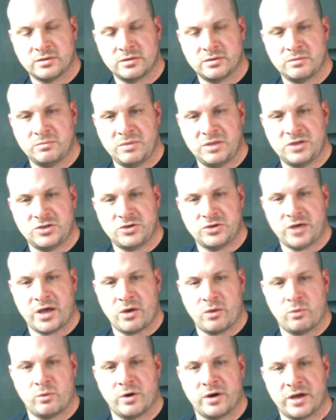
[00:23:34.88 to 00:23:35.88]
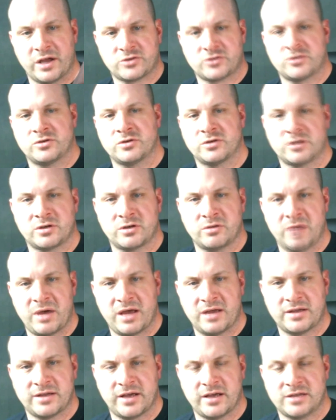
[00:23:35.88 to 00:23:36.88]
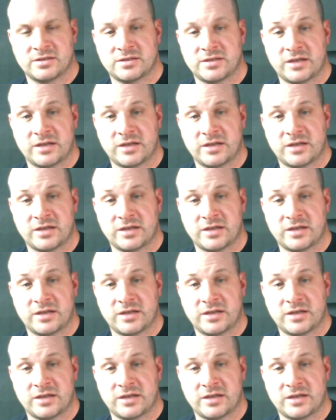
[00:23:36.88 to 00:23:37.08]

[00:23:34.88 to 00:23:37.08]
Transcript: means you get 1 extra command dice.